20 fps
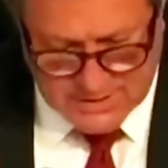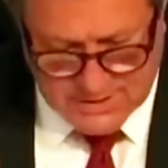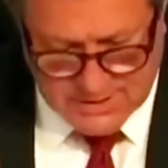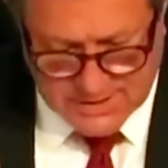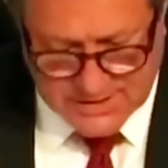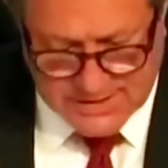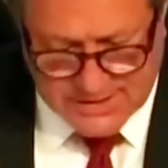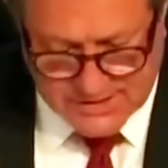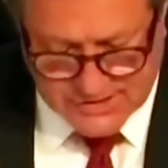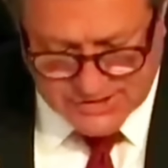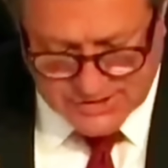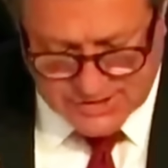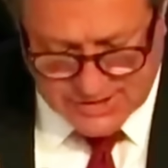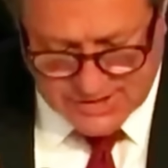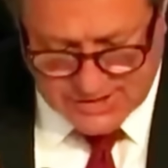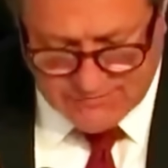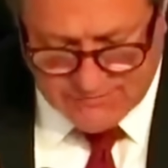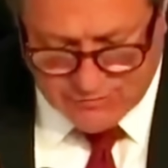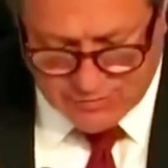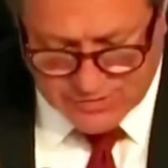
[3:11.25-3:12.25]
in each of the
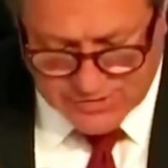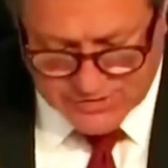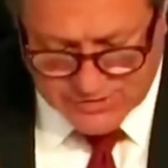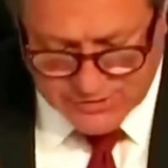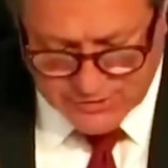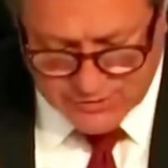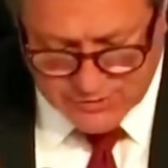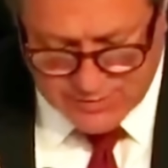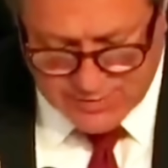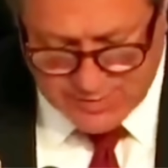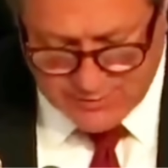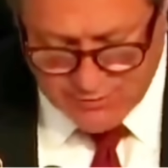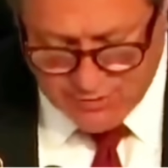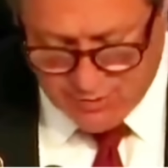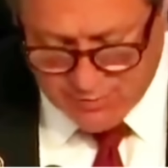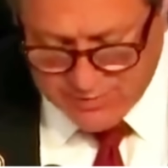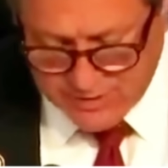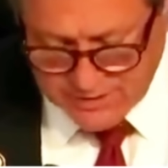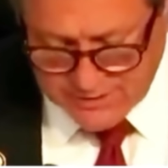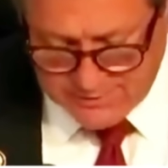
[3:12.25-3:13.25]
94 districts would be
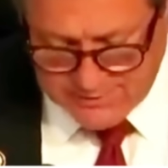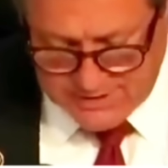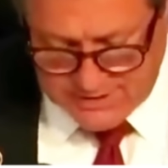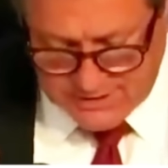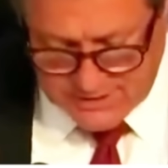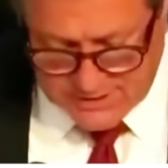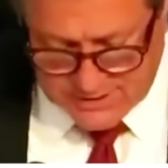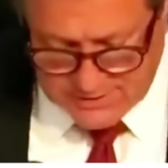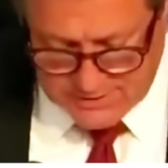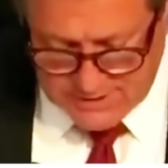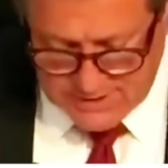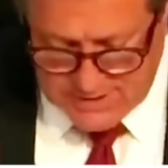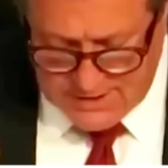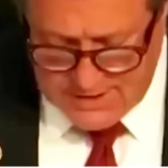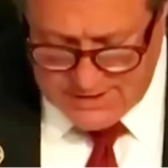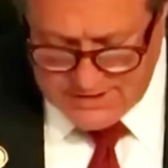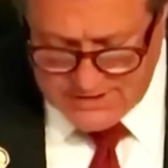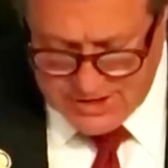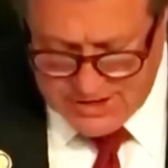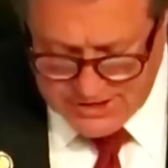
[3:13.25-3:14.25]
appropriate. Let me
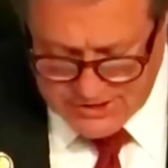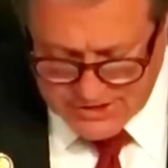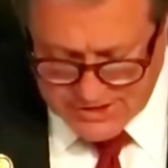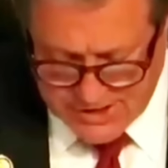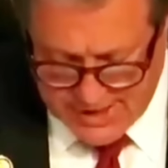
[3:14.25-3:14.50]
change